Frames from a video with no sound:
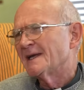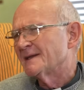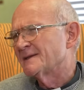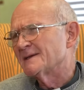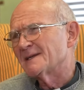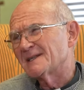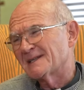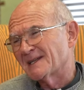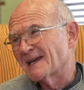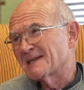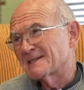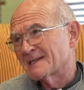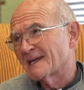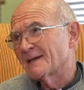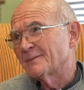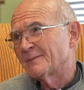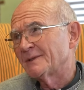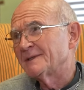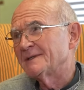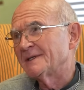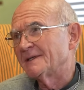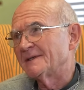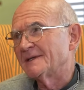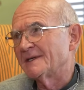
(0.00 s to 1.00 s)
That has
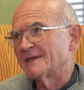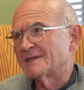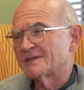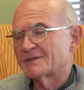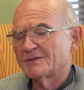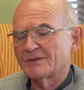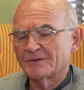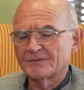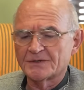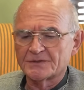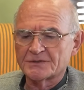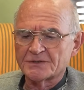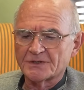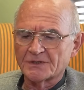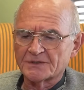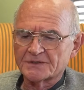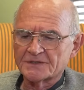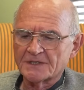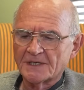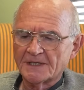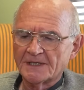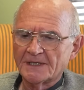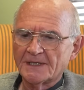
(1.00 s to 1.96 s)
happened in the history of the Church